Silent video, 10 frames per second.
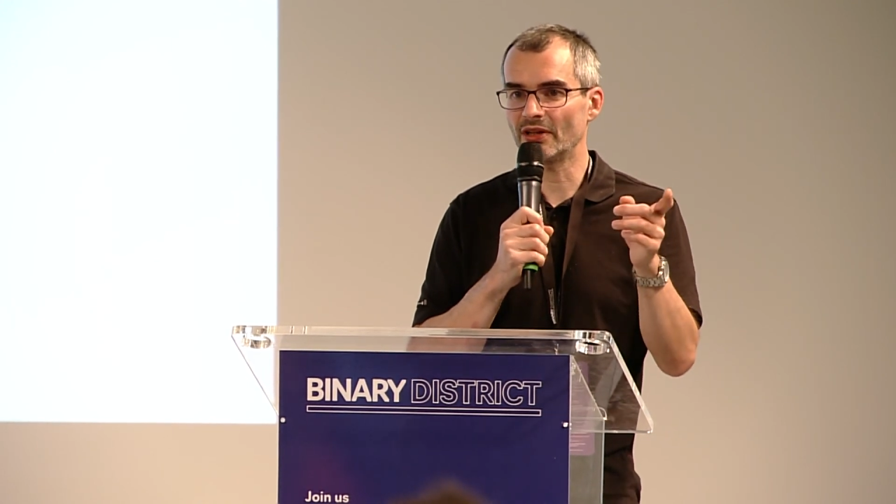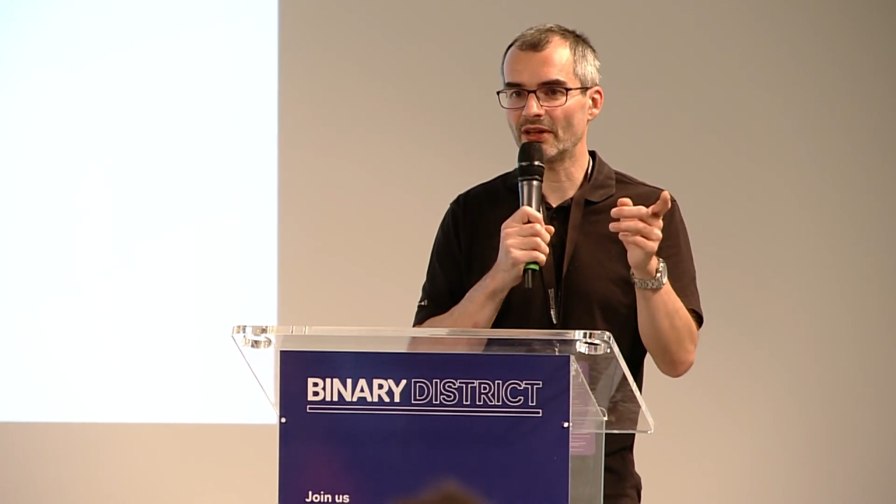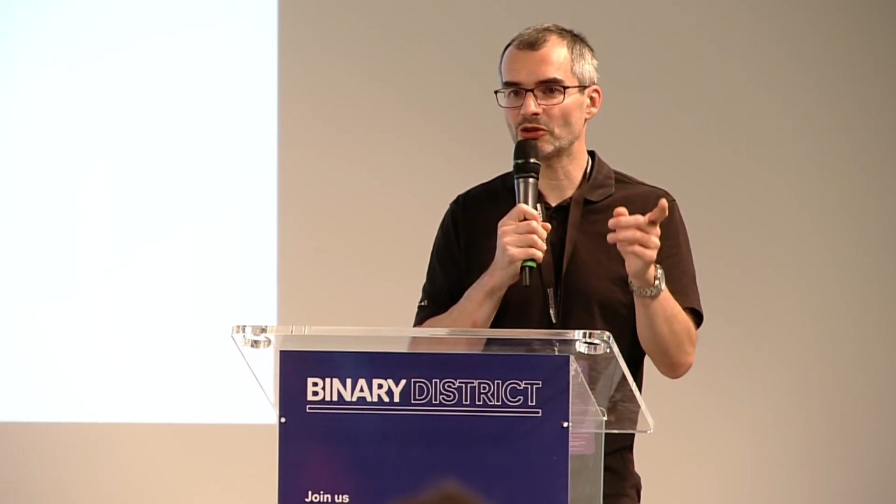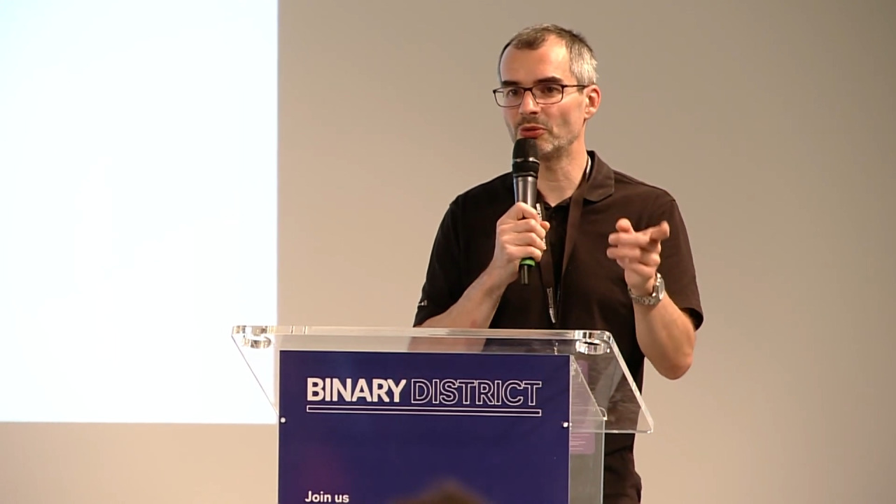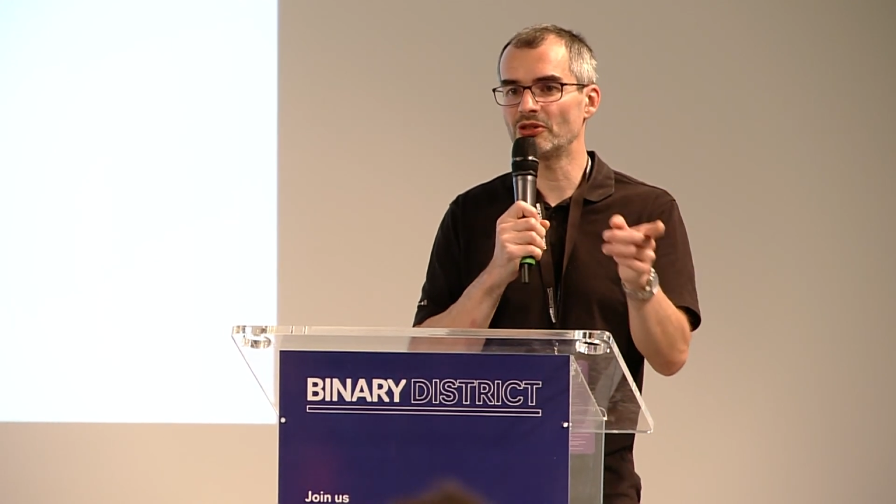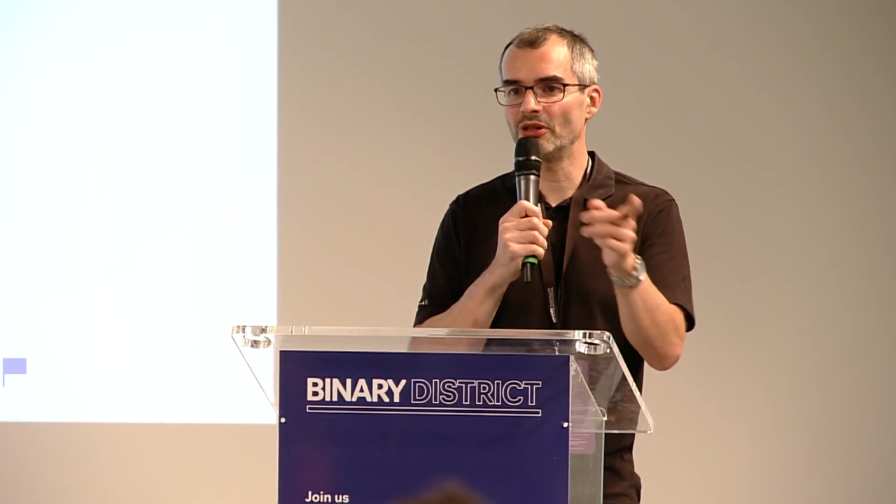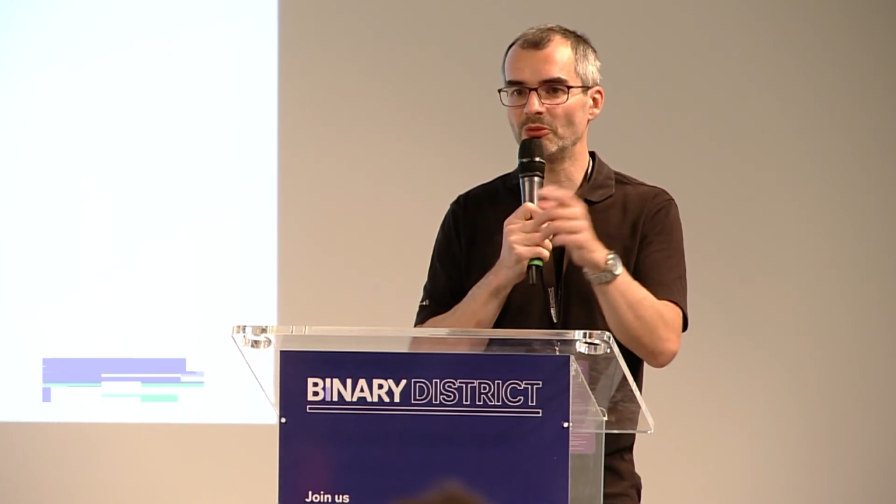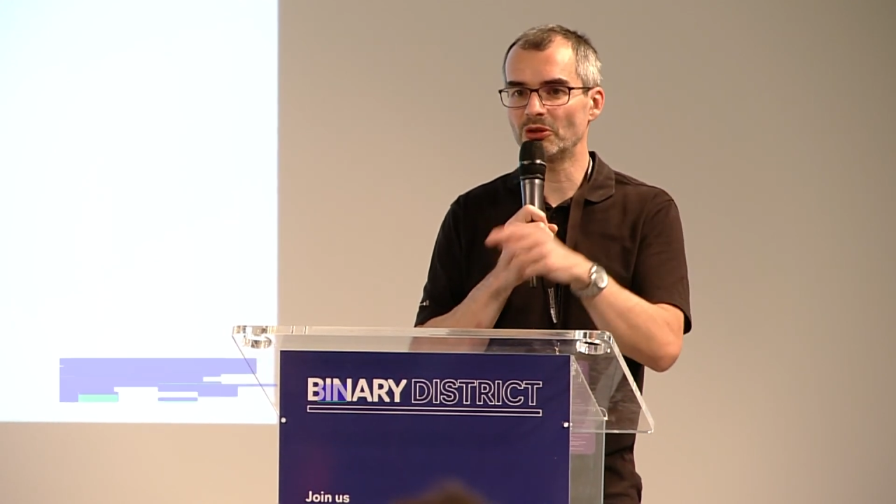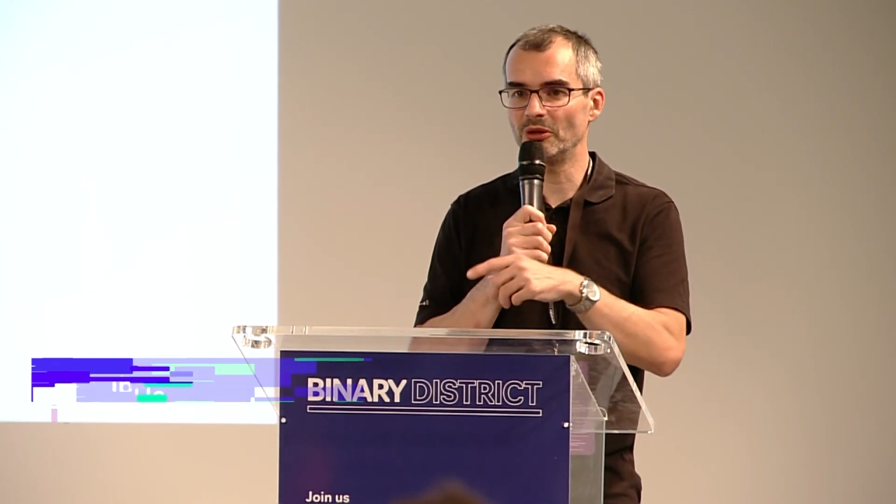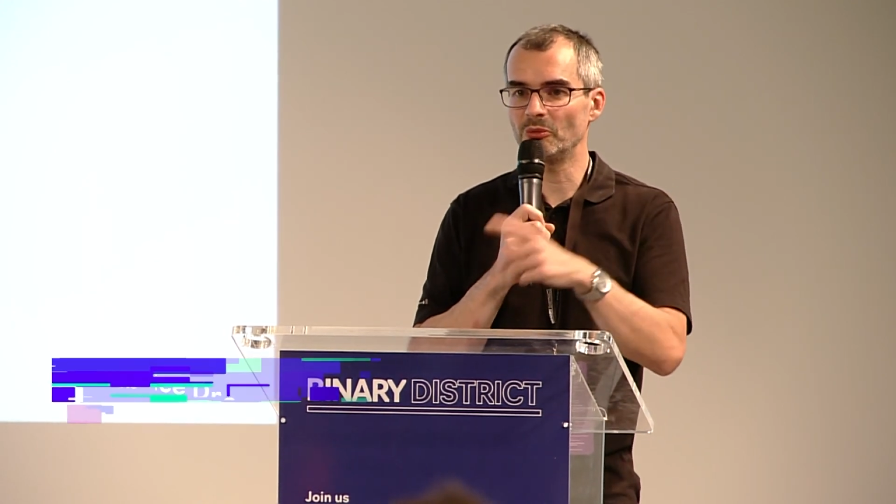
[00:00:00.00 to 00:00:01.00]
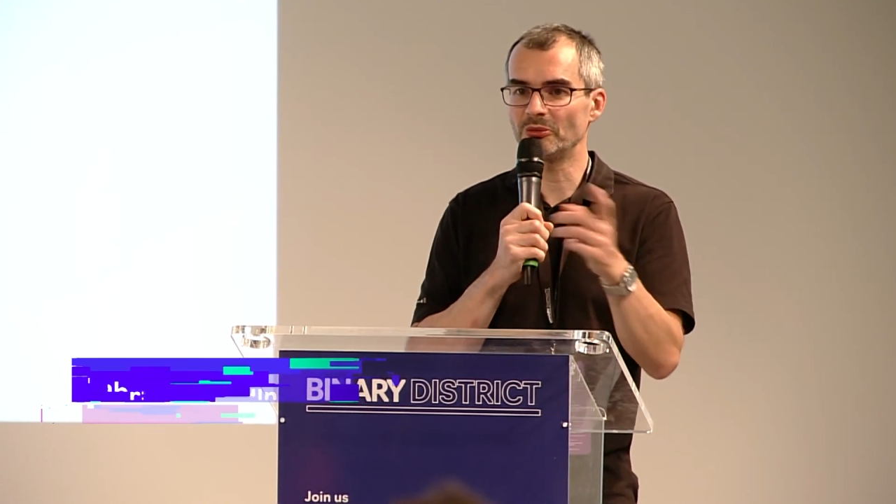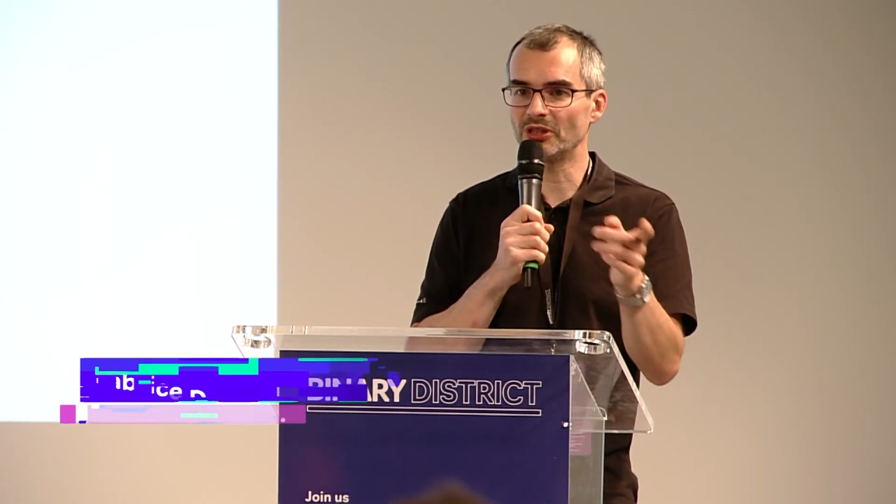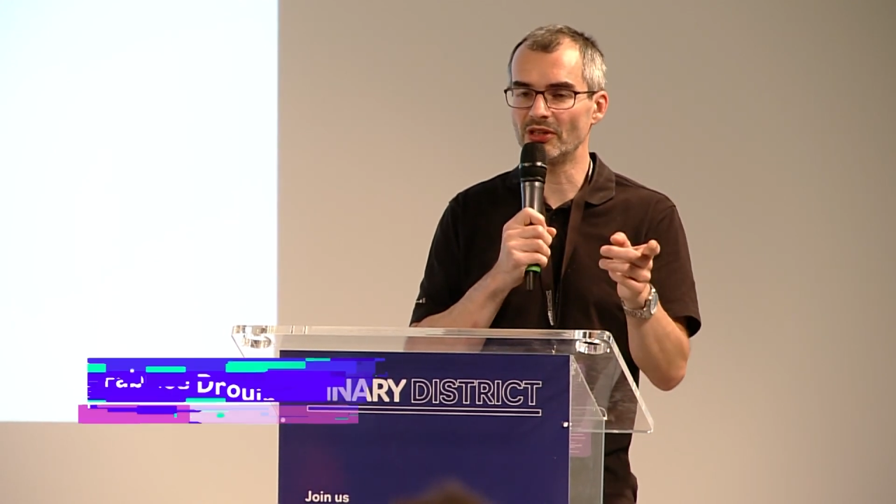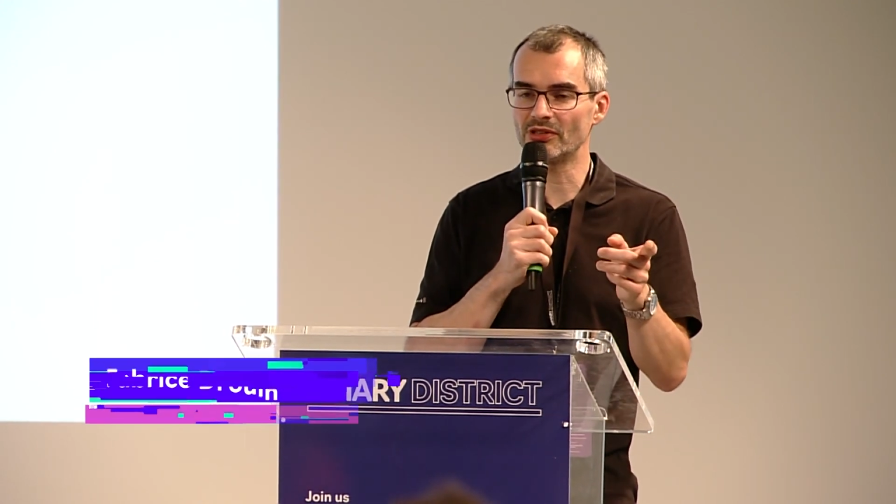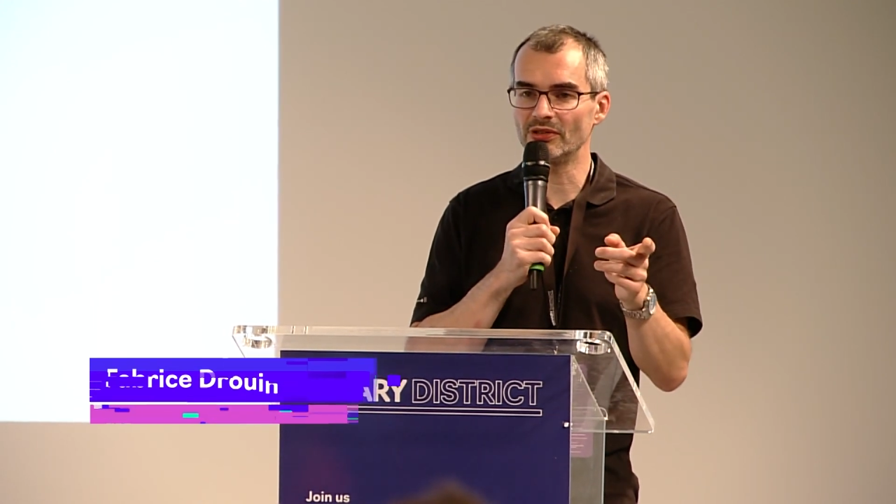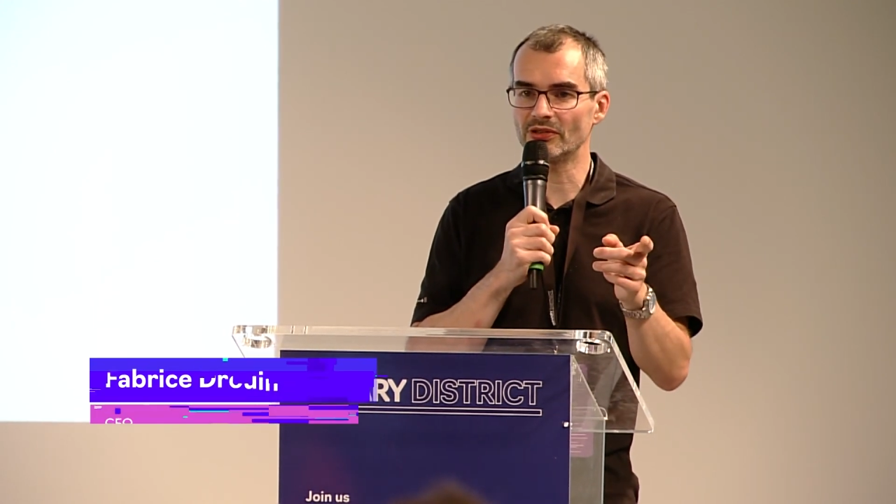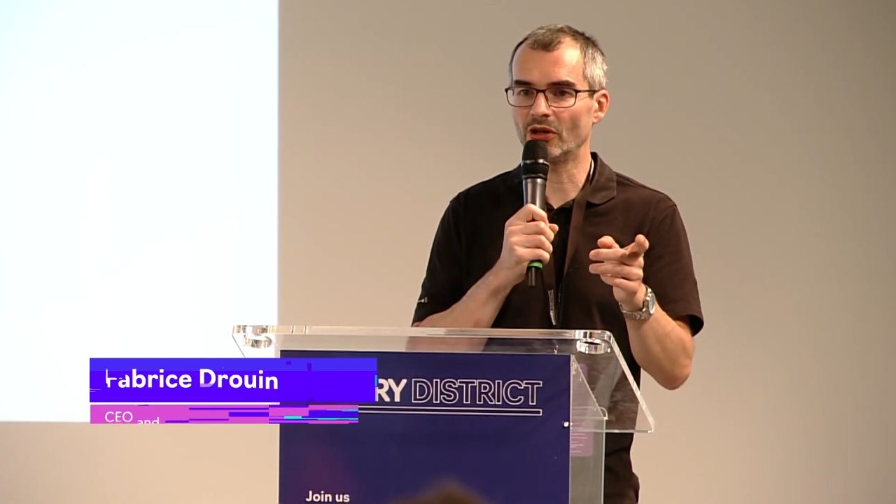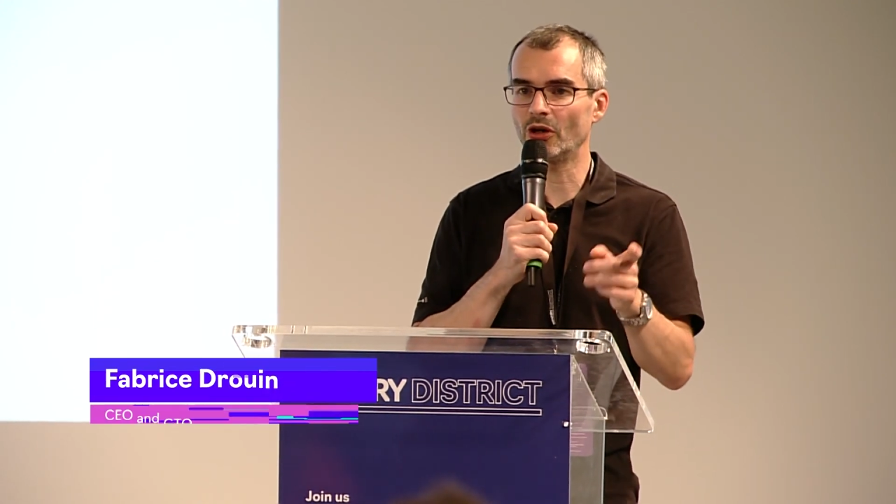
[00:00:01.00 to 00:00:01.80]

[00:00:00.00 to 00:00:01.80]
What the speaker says: that are switching between implementations